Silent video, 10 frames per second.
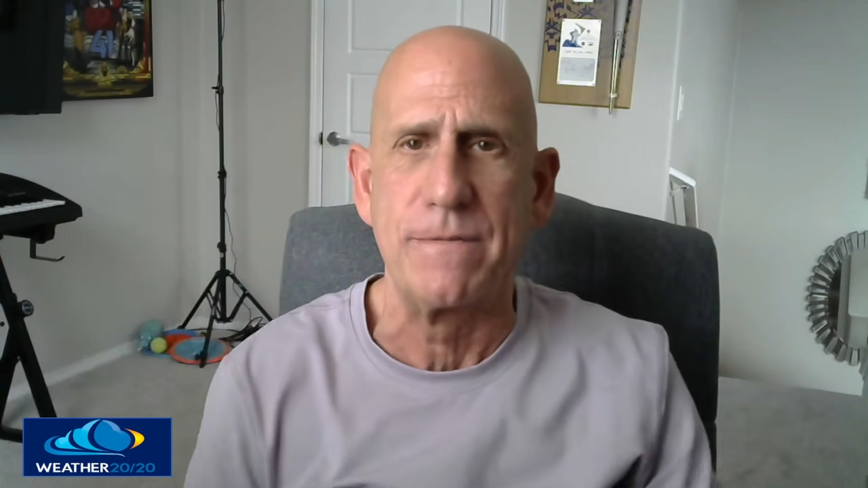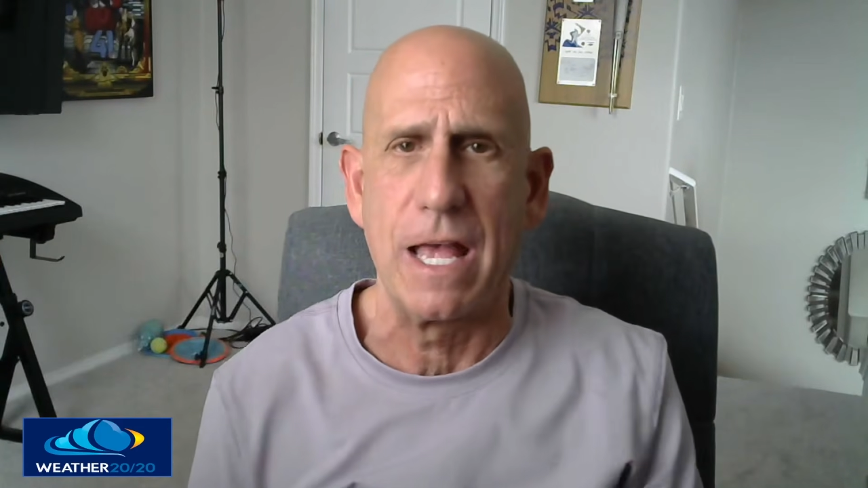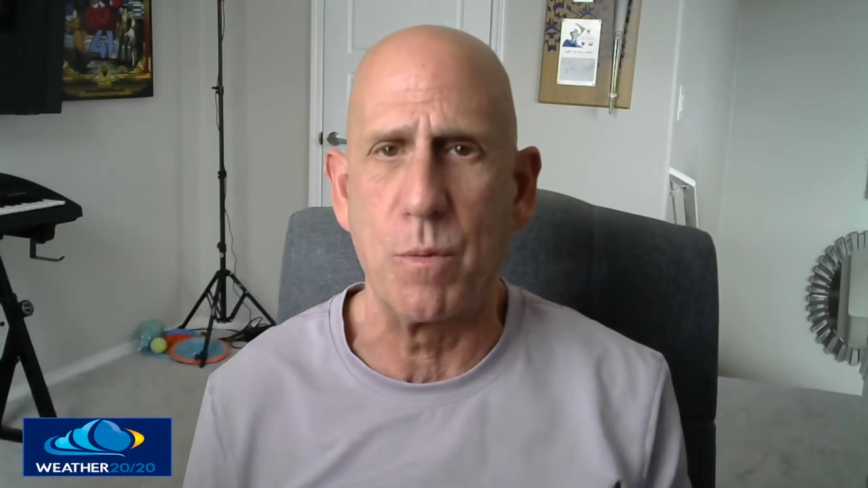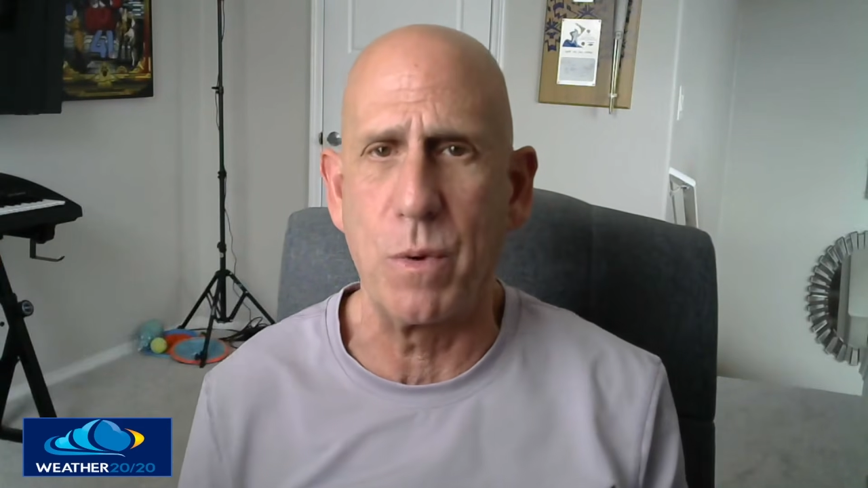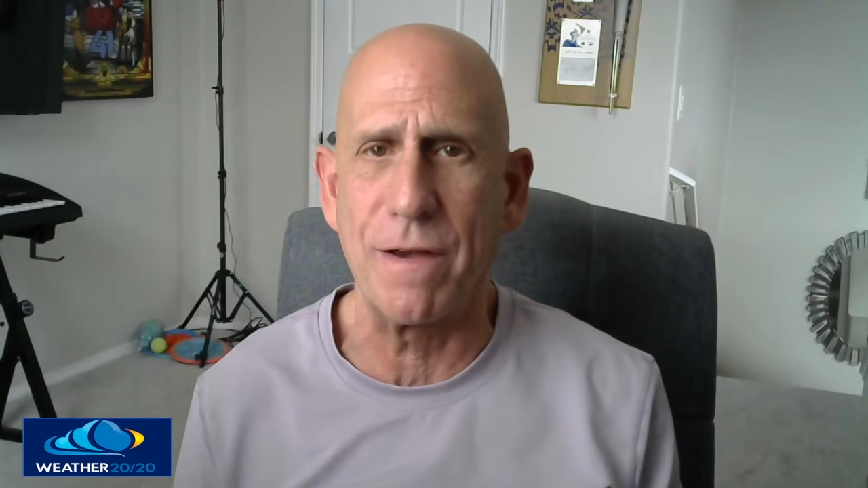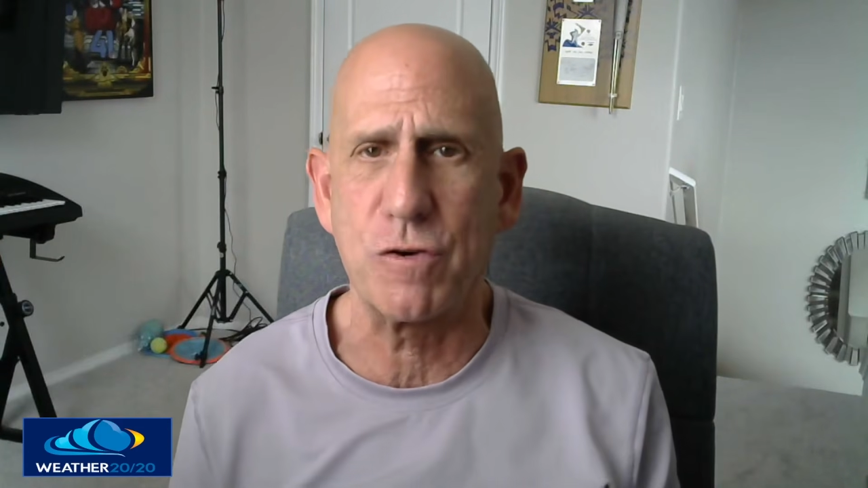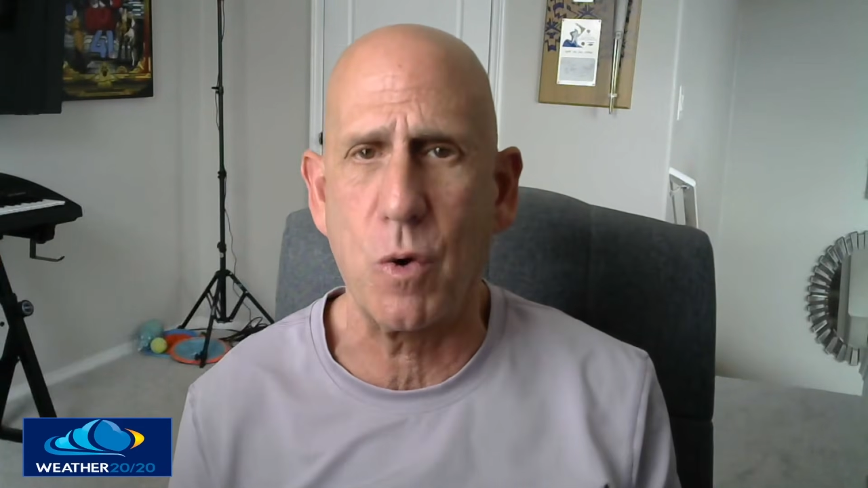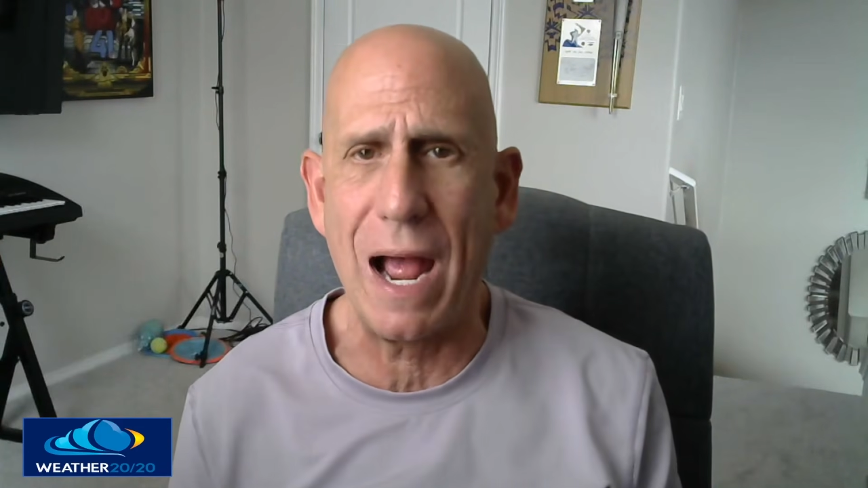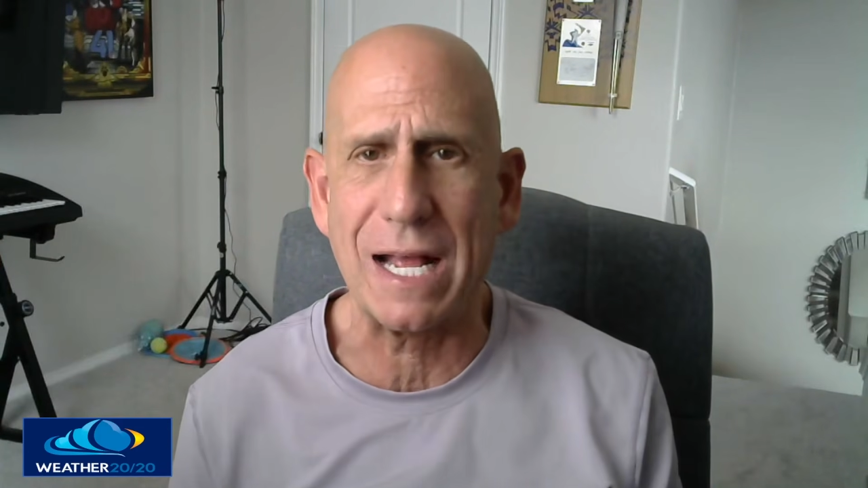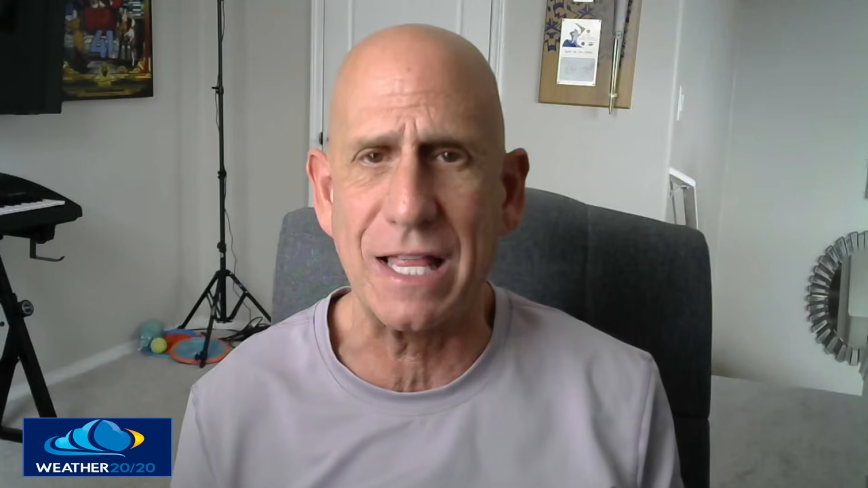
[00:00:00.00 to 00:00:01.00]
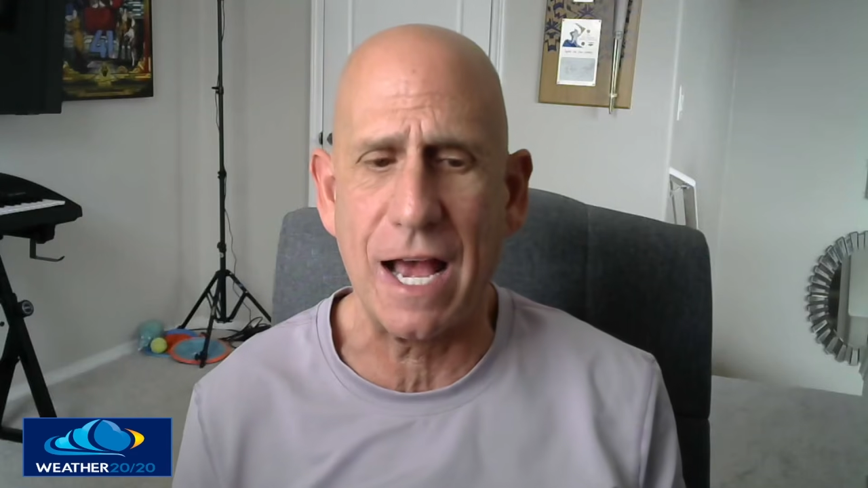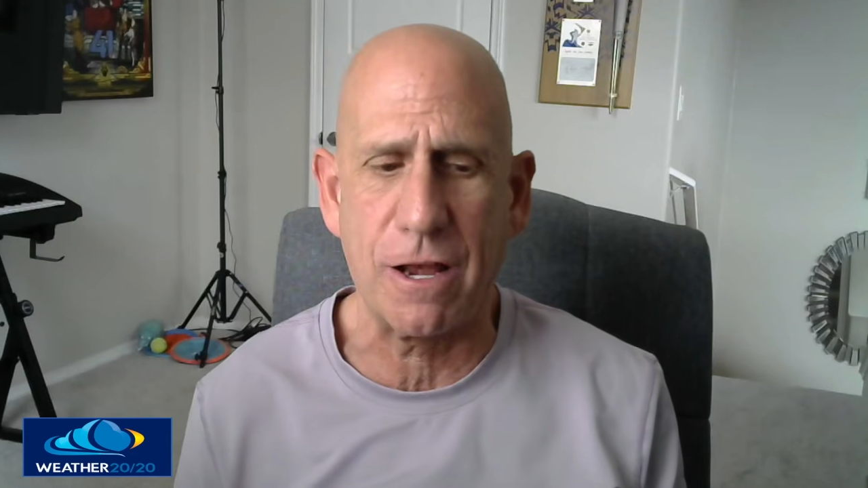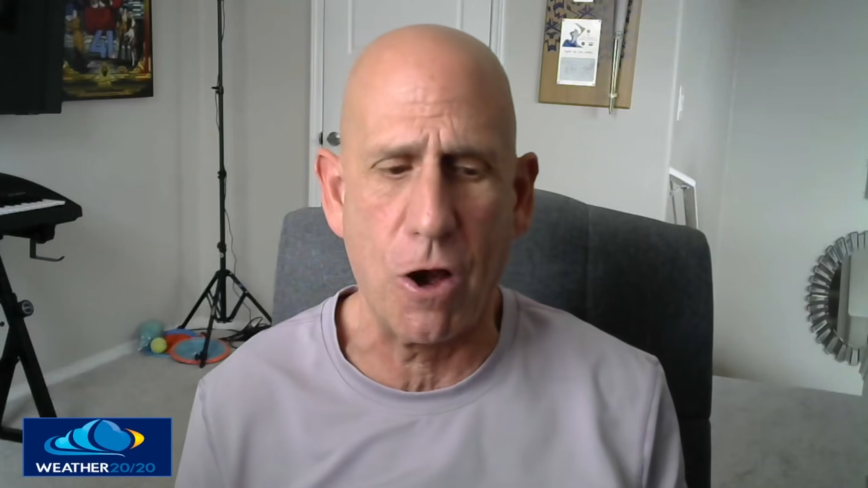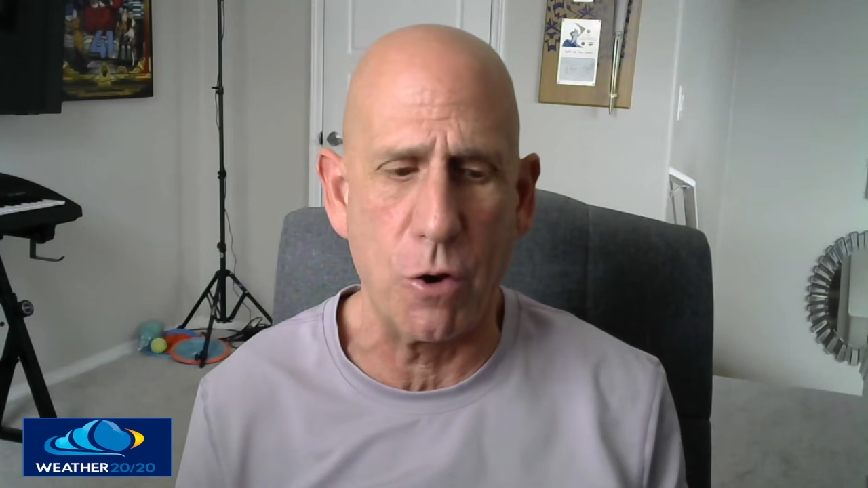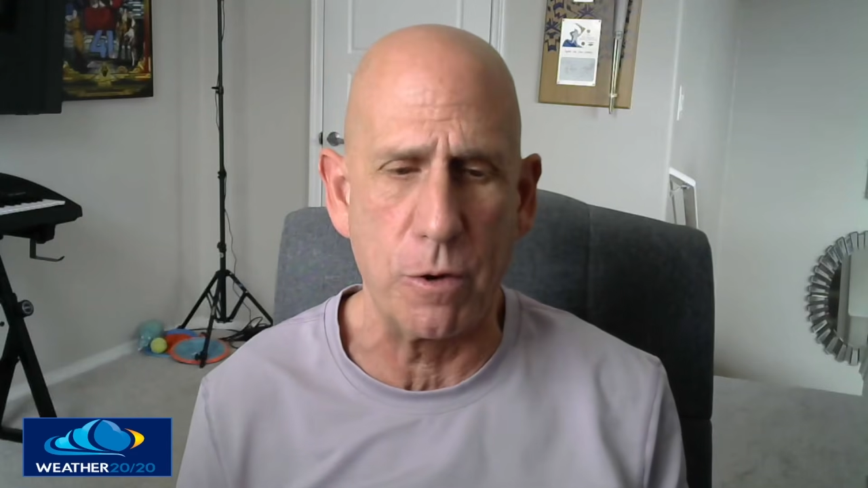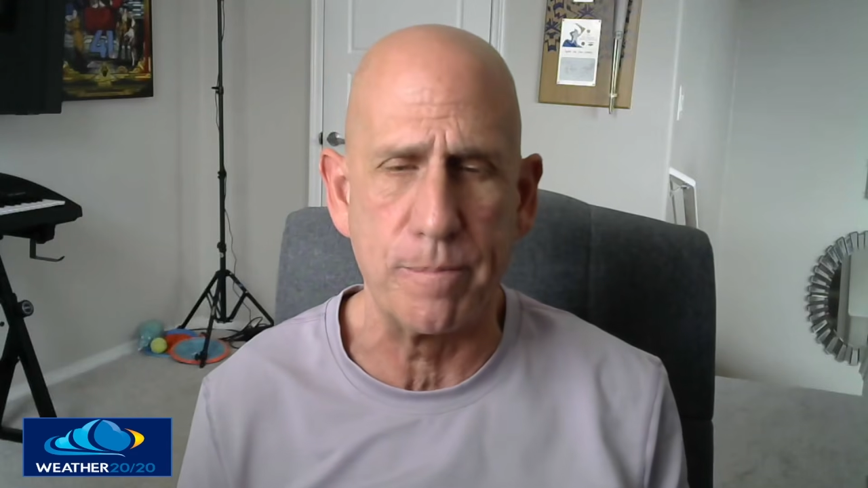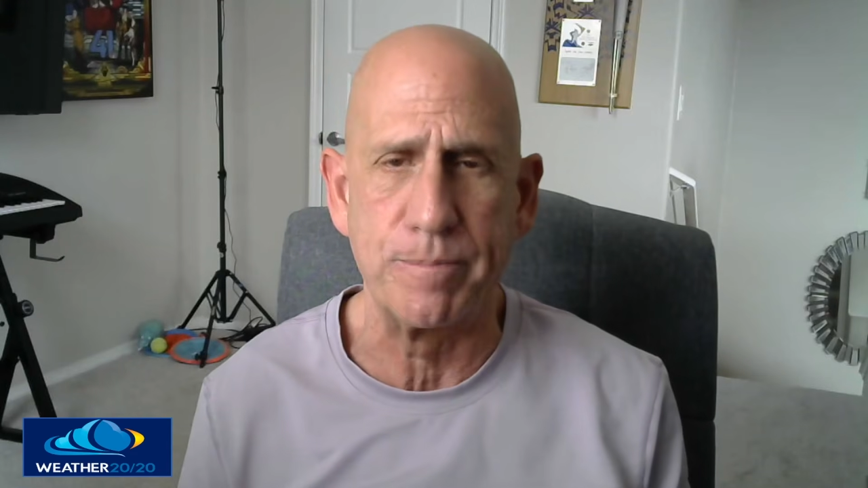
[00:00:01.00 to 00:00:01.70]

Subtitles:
and we have cracked that code